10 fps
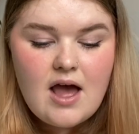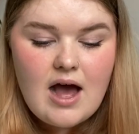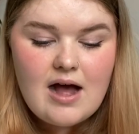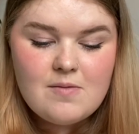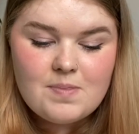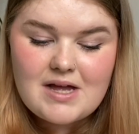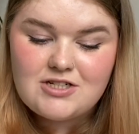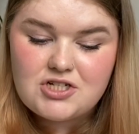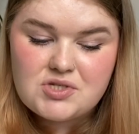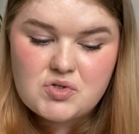
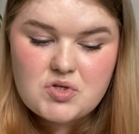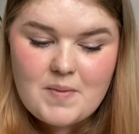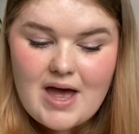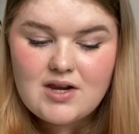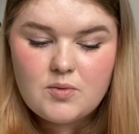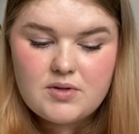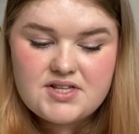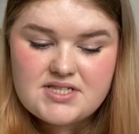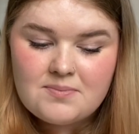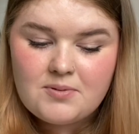and she's also paired it with a
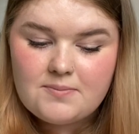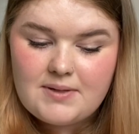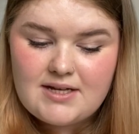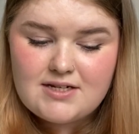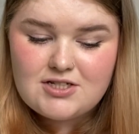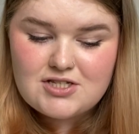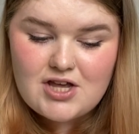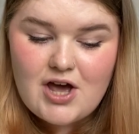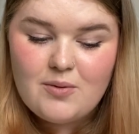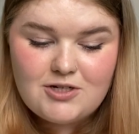simple pleated
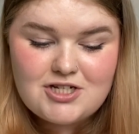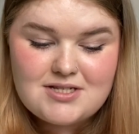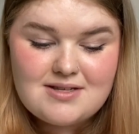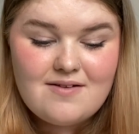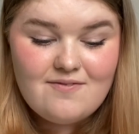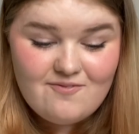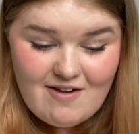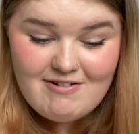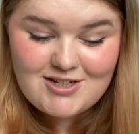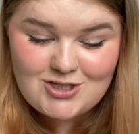skirt which is
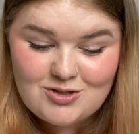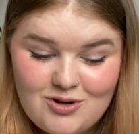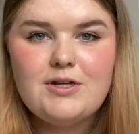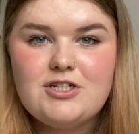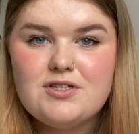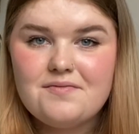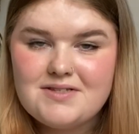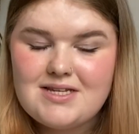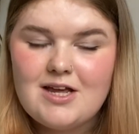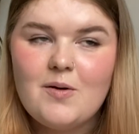very short, which is
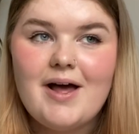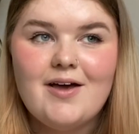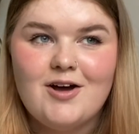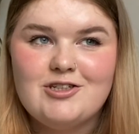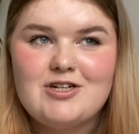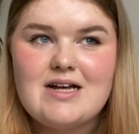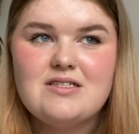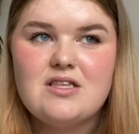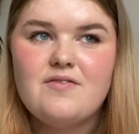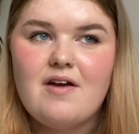obviously quite a
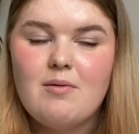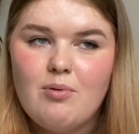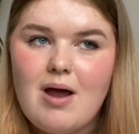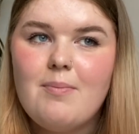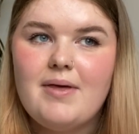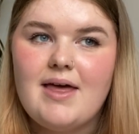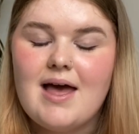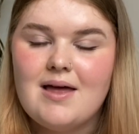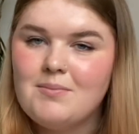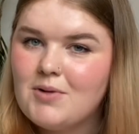contrast to the very preppy
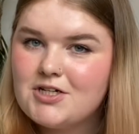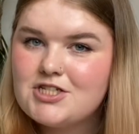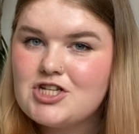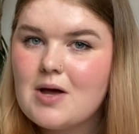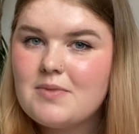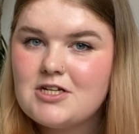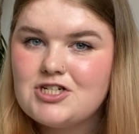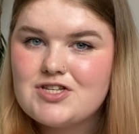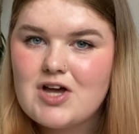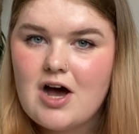and modest top that
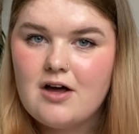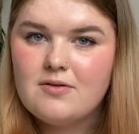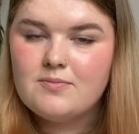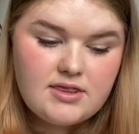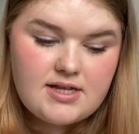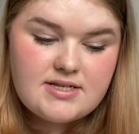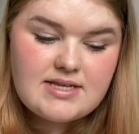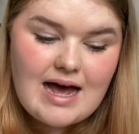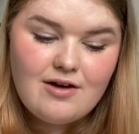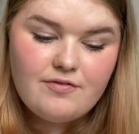she's got on. This
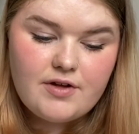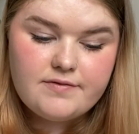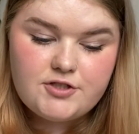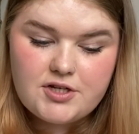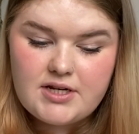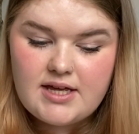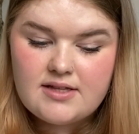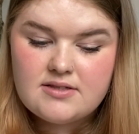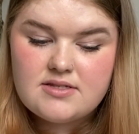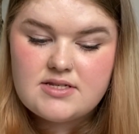outfit of
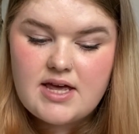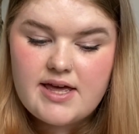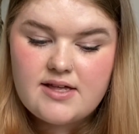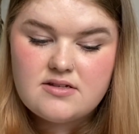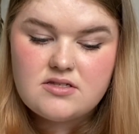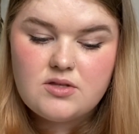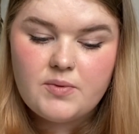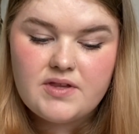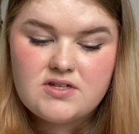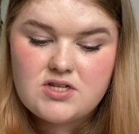Julian's is the
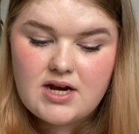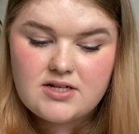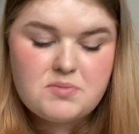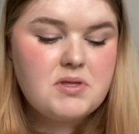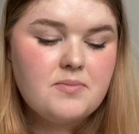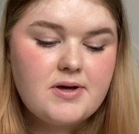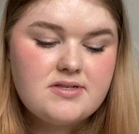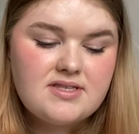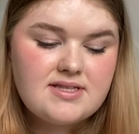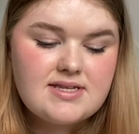one that stood out to me the
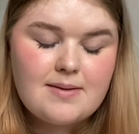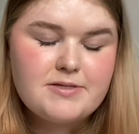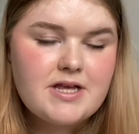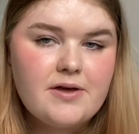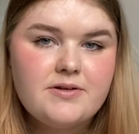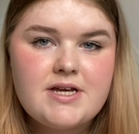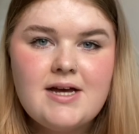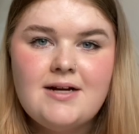most in this episode,